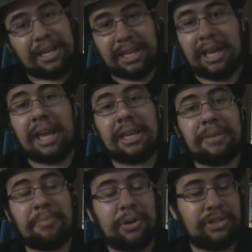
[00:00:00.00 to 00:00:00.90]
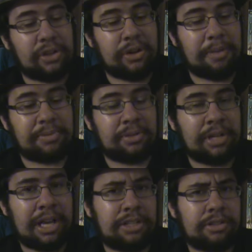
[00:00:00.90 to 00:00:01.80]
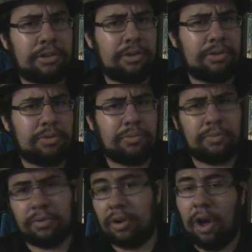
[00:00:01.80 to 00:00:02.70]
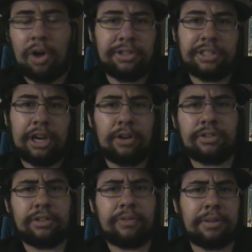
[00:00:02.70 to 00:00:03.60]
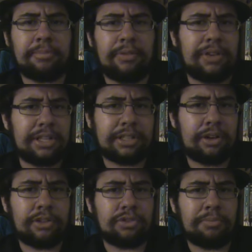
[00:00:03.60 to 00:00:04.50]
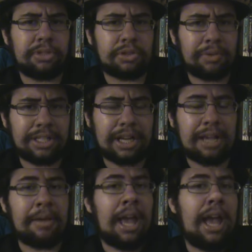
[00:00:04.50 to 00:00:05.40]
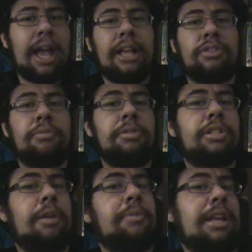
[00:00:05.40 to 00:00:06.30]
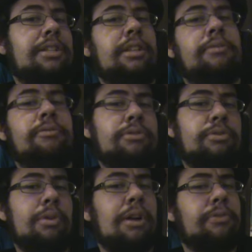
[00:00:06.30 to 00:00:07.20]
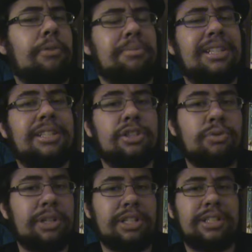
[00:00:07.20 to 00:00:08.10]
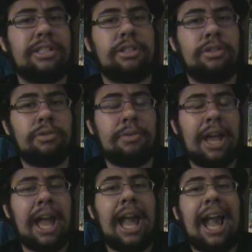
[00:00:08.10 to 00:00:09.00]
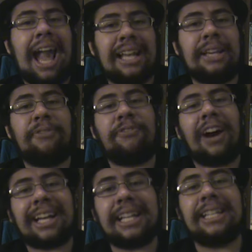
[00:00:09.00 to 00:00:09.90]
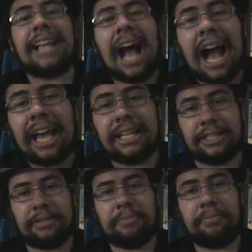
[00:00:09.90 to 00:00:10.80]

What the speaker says: Yeah, he burned his daughter in Episode 9, so all this character development of his character, so much screen time, and so much time we had to see him draw from Season 3 to Season 2, and he fucking dies.